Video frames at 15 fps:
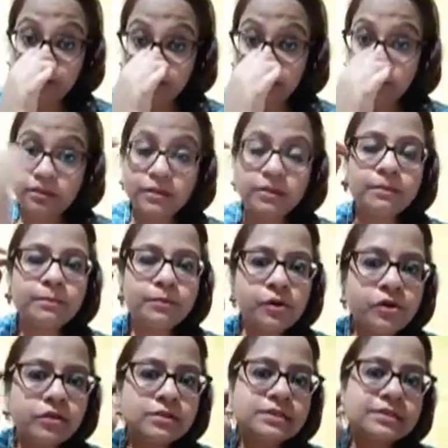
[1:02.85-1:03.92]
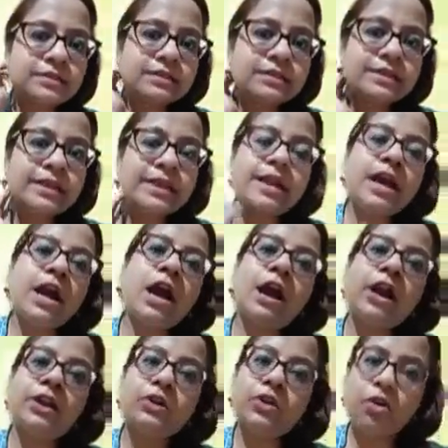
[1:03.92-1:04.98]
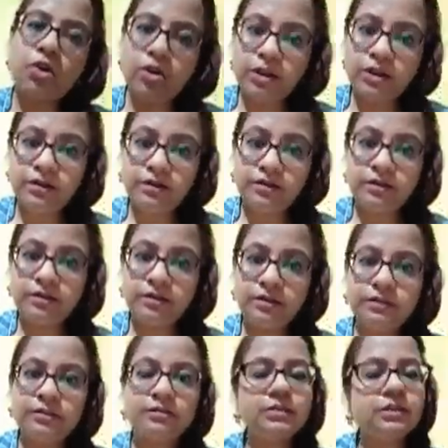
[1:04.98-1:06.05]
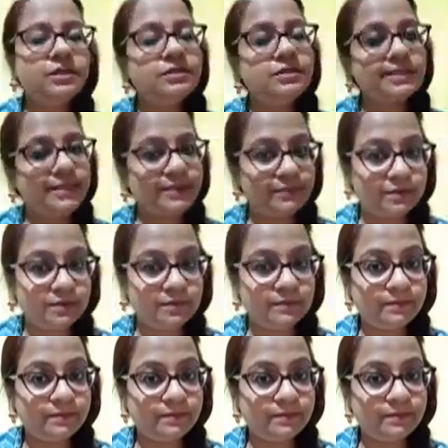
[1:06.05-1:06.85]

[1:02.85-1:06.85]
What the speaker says: The books are on the table.